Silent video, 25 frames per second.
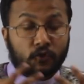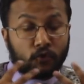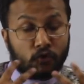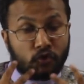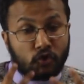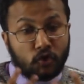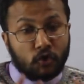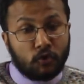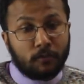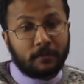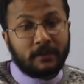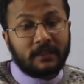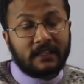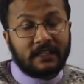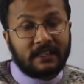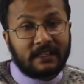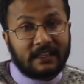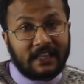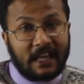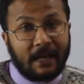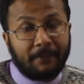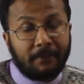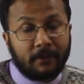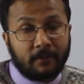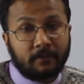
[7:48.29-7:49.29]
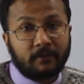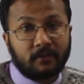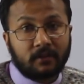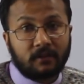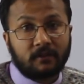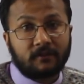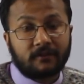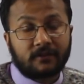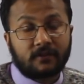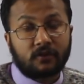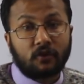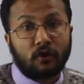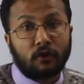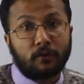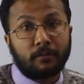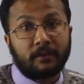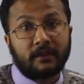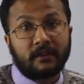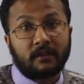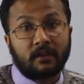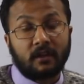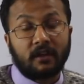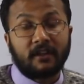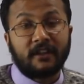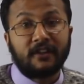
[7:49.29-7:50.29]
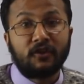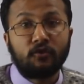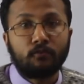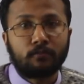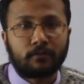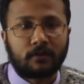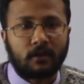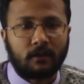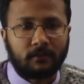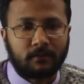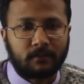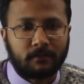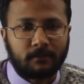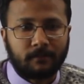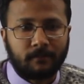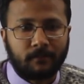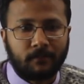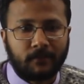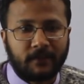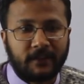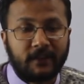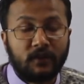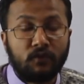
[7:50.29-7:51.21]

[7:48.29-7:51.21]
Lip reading: So we should be capable of solving a new problem,